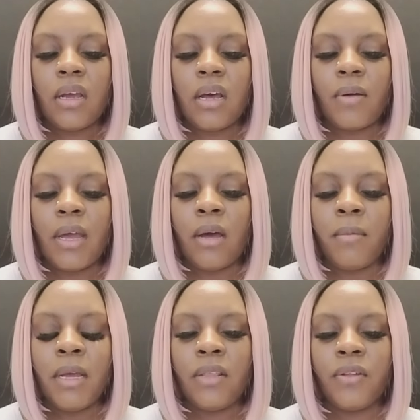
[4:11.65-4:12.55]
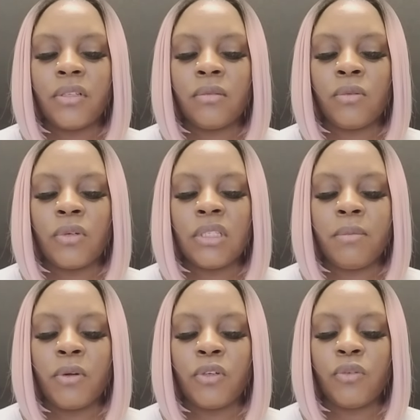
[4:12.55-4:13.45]
Okay. I'm getting there some sort of
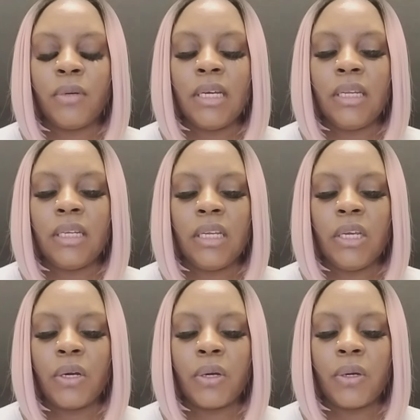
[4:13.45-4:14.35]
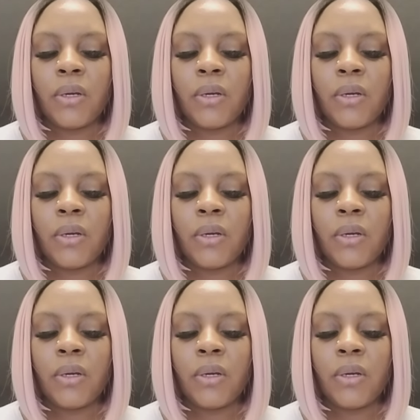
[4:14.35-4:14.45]
spiritual healing here.